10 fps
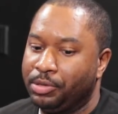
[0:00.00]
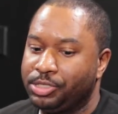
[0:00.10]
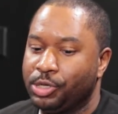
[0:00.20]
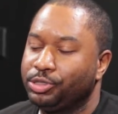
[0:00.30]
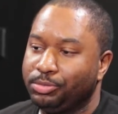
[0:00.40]

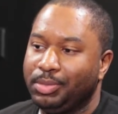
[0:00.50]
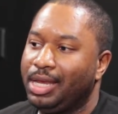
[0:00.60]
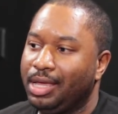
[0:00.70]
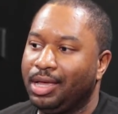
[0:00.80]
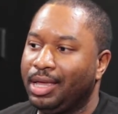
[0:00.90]
social
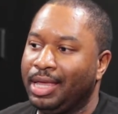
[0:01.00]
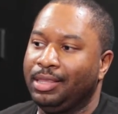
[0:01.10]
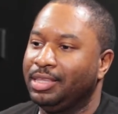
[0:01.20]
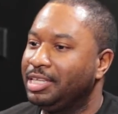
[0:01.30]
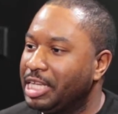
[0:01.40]
media
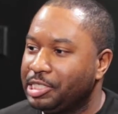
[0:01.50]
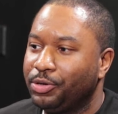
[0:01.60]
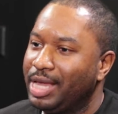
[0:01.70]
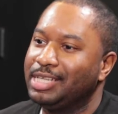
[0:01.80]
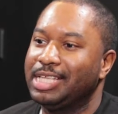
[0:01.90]
and the
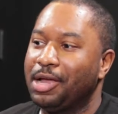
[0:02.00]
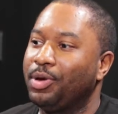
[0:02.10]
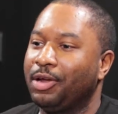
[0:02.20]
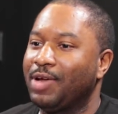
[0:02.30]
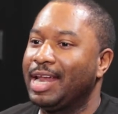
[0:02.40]
digital age that
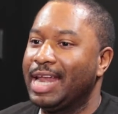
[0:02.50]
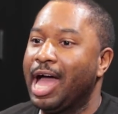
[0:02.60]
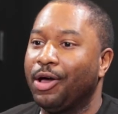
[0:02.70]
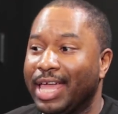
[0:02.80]
we're in right now